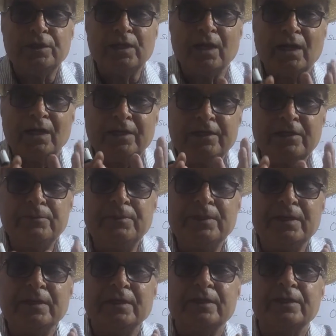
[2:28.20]

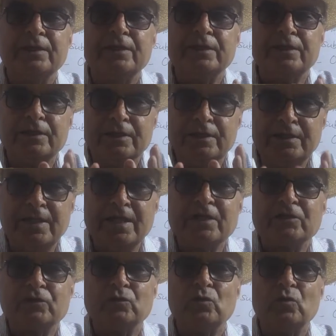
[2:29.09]
Ultimately
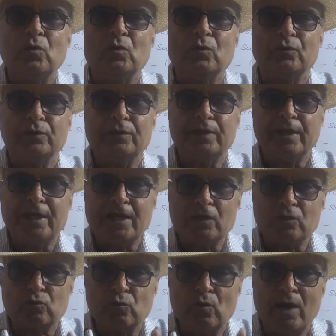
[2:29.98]
electron
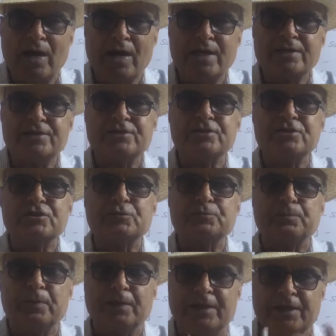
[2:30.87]
acquires its
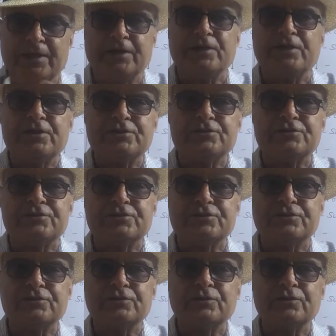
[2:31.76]

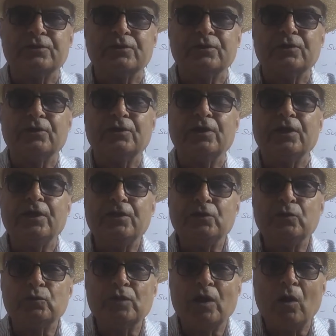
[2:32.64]
place
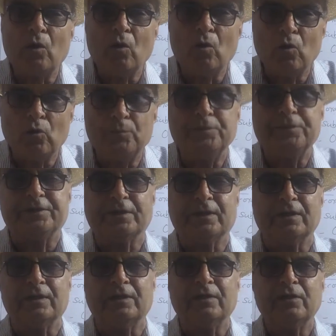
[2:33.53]
into the
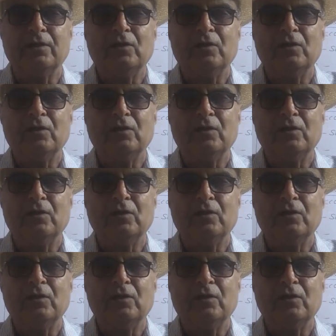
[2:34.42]
orbital,